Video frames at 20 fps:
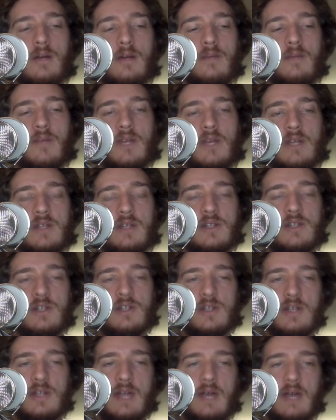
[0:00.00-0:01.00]
It's
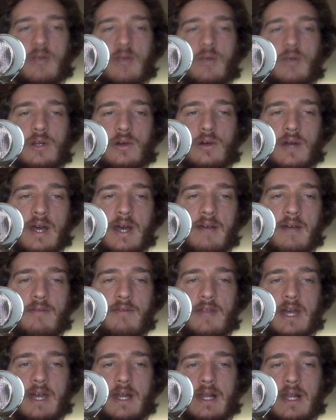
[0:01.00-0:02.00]
just that we don't have
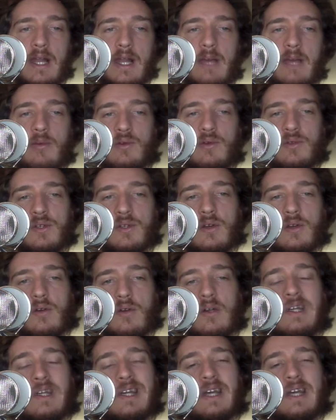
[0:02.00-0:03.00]
that label, so
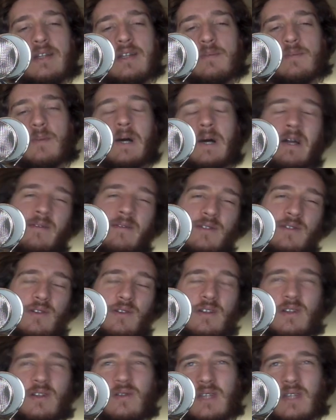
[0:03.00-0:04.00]
it's part of sort
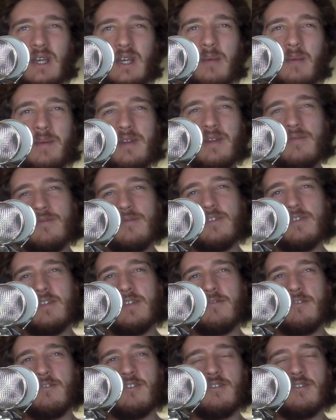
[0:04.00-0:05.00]
of using a bit of
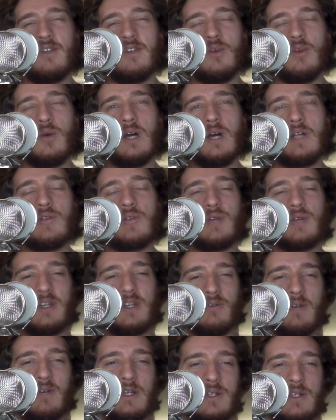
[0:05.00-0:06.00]
different UI
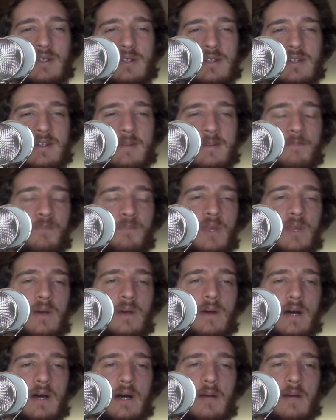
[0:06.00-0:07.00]
trickery just to
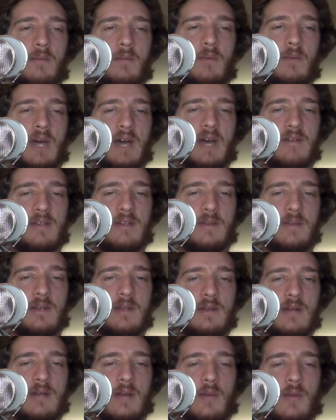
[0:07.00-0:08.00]
have something
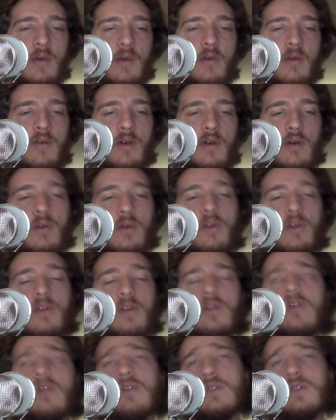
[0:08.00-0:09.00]
to type over. Although
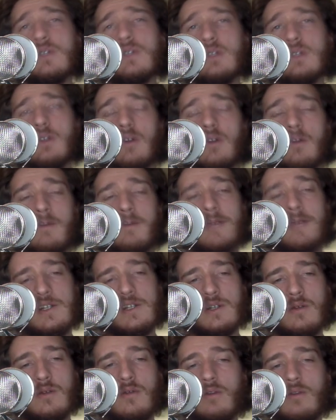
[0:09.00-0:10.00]
you could just load a
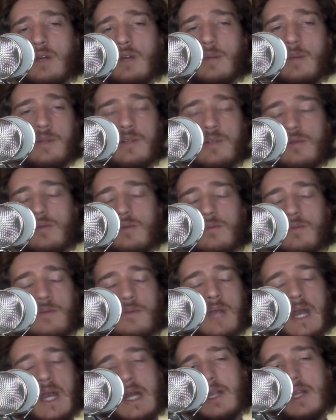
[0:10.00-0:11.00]
picture or an image or
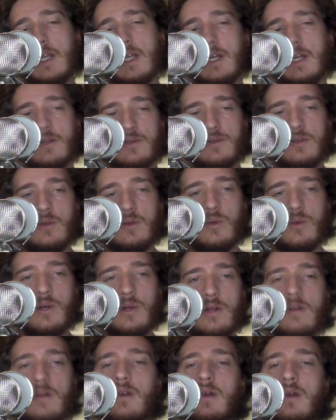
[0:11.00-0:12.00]
anything else you
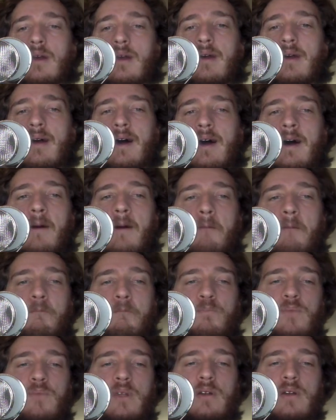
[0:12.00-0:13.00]
wanted,
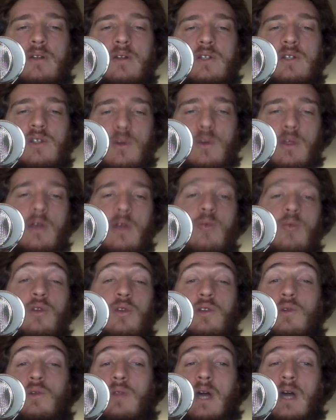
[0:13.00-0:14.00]
so that it
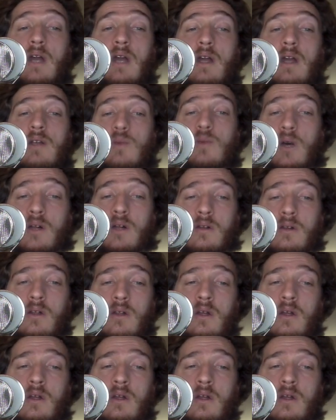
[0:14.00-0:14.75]
would do that as well.